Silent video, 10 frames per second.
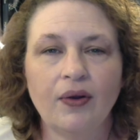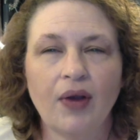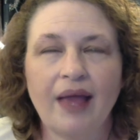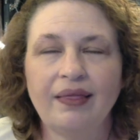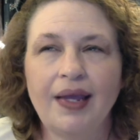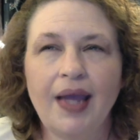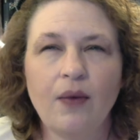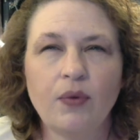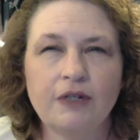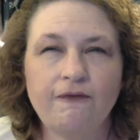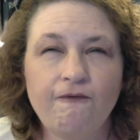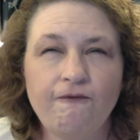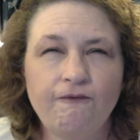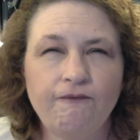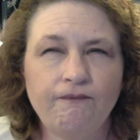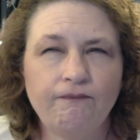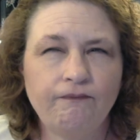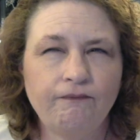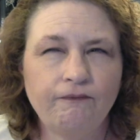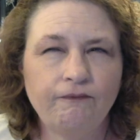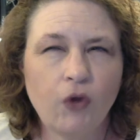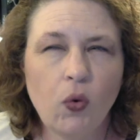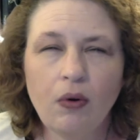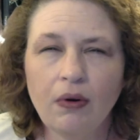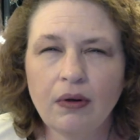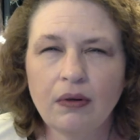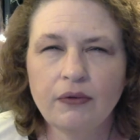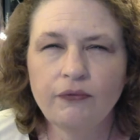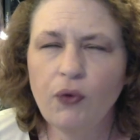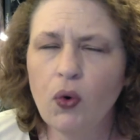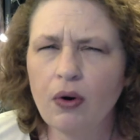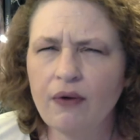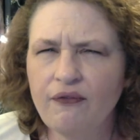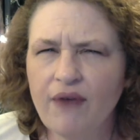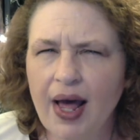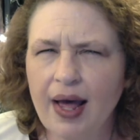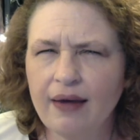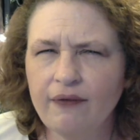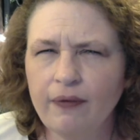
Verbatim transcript: I think I was four, four or five.